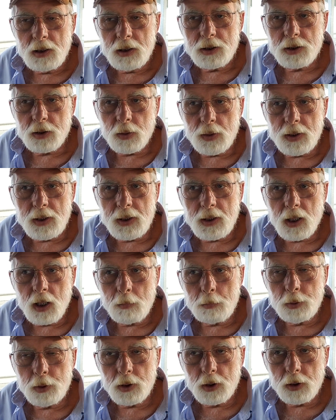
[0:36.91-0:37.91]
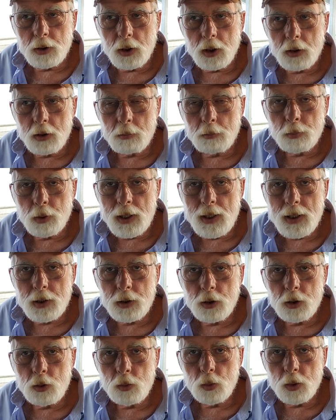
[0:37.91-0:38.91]
So anyhow, I put another
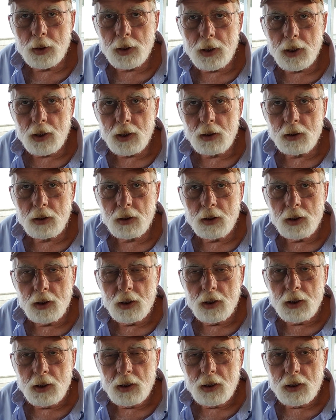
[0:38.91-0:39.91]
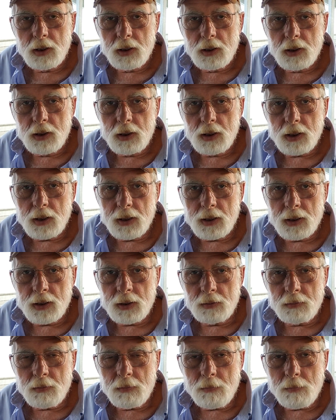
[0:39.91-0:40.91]
brand new one in it,
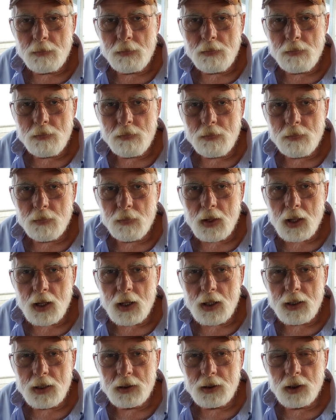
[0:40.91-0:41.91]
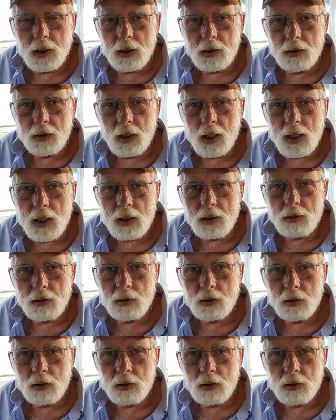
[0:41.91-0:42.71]
and I had done that,